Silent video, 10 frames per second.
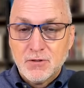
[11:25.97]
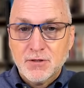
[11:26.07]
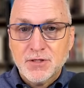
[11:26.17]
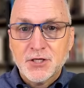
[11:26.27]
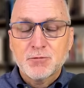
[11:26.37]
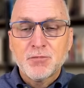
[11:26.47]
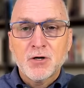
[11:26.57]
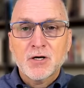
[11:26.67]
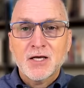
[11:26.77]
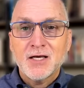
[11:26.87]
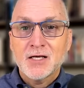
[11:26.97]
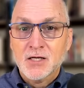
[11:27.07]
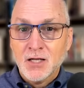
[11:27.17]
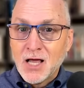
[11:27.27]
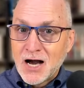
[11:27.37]
This book is
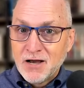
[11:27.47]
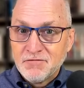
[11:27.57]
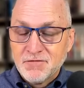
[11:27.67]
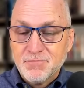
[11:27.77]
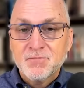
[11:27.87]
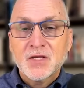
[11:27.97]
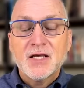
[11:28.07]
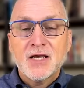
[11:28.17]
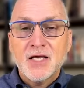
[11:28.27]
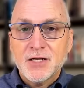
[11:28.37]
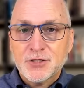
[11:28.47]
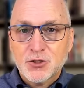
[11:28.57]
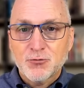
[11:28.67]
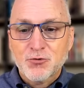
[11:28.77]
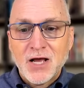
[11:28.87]
alive. It is
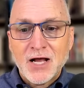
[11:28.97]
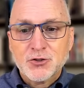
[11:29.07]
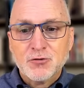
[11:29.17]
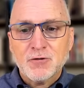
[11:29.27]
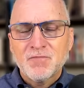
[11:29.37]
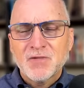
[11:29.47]
supernatural.